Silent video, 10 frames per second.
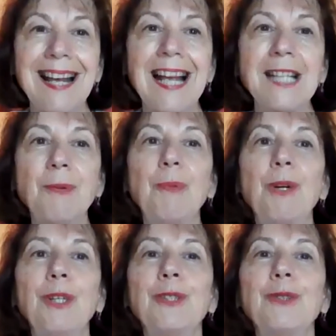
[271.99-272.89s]
as we
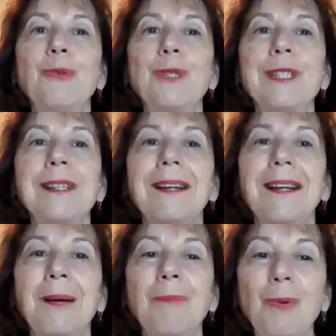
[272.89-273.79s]
work towards
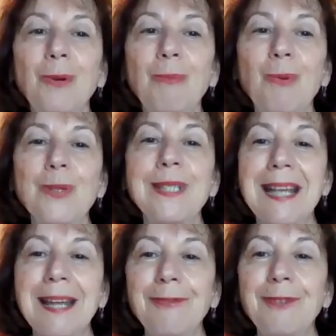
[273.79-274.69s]
a more and more
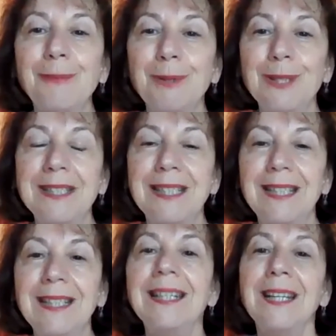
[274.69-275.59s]
safe
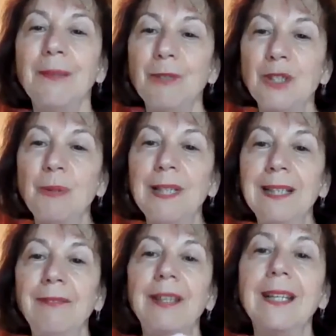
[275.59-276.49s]
community in which we
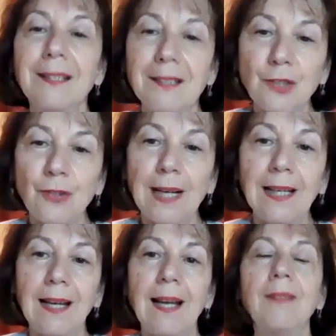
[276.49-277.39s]
live in
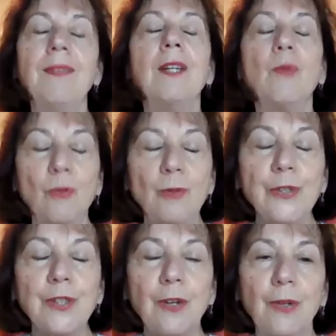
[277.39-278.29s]
Australia and then
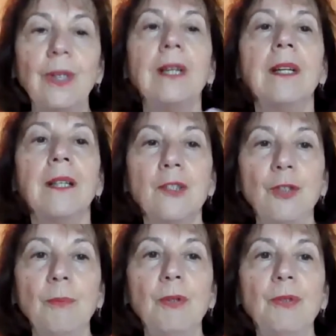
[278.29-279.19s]
also
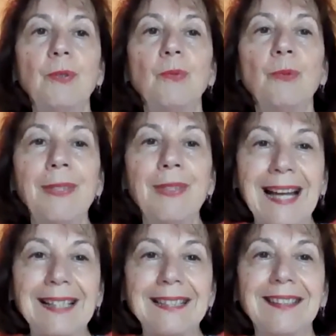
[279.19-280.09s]
contribute with
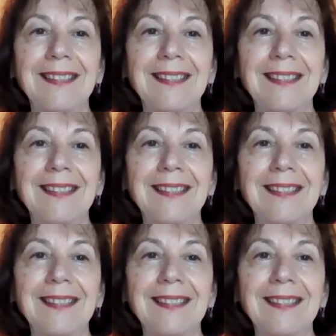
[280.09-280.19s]
that